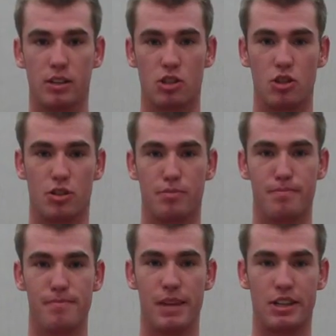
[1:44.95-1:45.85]
Just
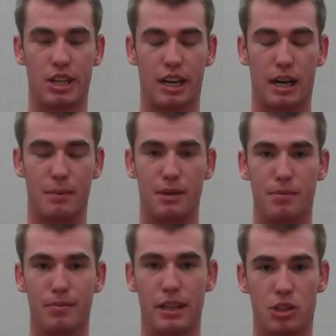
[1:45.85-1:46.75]
makes you
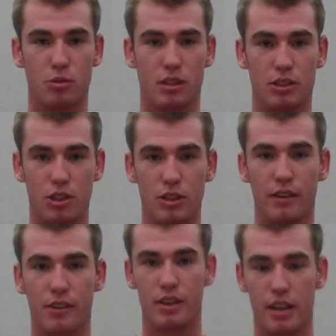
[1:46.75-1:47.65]
happy, makes you want to do
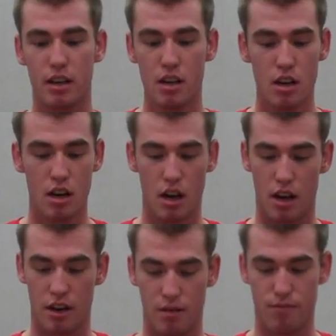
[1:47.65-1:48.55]
everything,
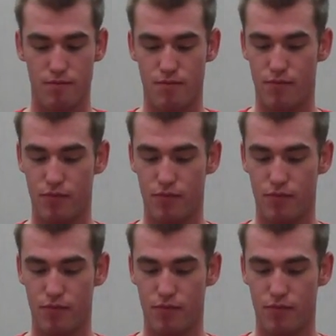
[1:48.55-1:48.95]
and